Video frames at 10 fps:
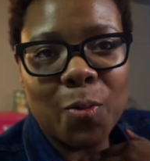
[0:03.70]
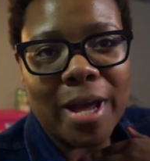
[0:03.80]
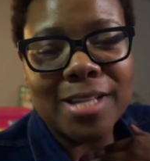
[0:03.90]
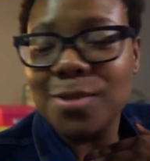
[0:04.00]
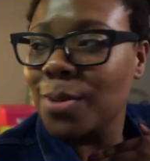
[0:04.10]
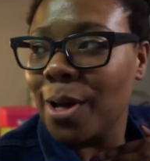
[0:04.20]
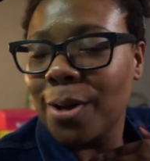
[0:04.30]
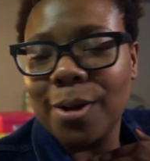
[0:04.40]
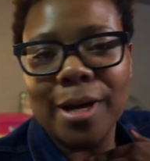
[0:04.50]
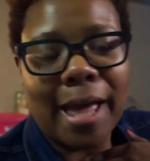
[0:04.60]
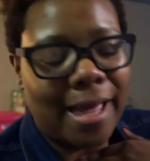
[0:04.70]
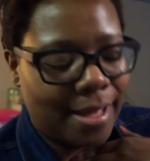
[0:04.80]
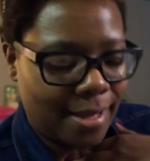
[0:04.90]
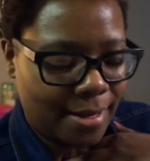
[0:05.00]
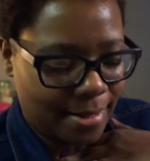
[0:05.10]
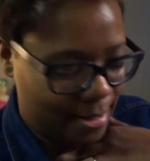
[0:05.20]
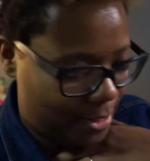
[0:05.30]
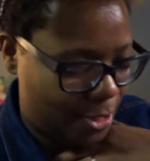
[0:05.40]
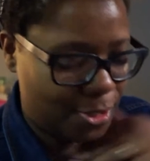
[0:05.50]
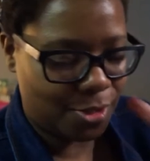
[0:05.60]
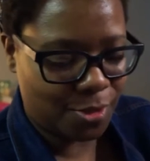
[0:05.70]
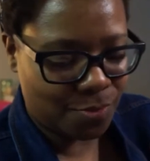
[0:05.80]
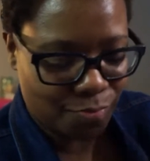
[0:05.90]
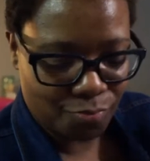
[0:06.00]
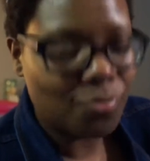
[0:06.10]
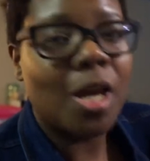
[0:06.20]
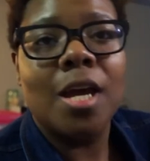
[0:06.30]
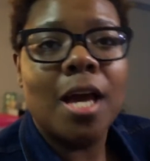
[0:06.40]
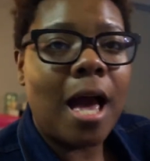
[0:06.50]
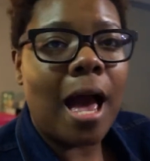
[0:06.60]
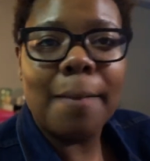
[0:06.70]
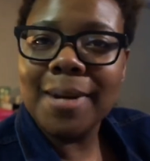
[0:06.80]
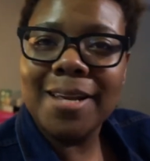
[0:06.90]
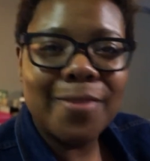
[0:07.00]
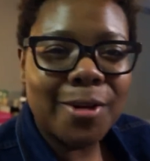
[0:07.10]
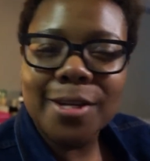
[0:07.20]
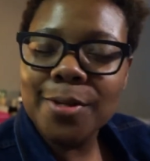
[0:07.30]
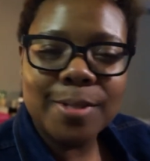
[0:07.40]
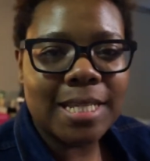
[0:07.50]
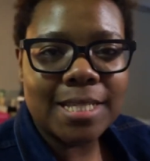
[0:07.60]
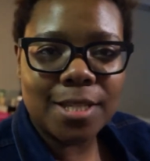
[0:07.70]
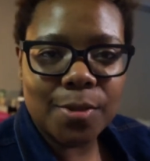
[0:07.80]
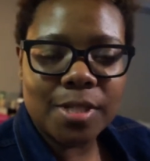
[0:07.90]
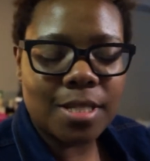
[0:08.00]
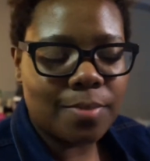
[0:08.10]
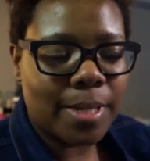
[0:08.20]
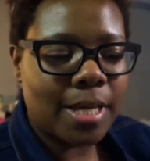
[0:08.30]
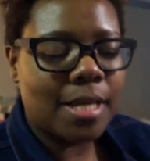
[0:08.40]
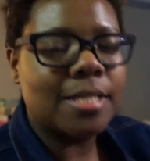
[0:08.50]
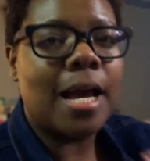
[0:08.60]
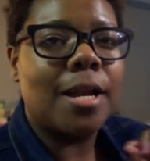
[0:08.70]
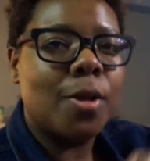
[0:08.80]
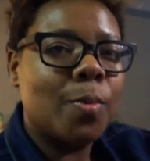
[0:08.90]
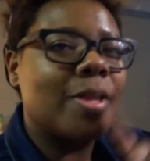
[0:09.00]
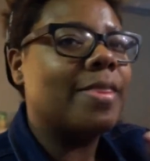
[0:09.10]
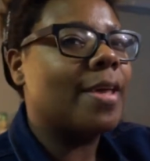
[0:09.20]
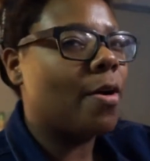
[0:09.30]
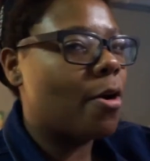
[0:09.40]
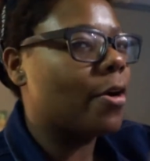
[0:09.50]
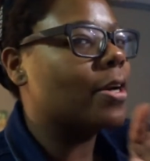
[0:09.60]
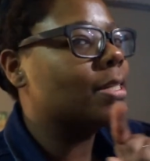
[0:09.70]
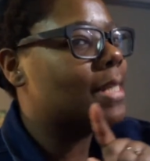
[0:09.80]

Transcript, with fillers: way too long and it's just, I'm not even gonna use excuses because I know that there aren't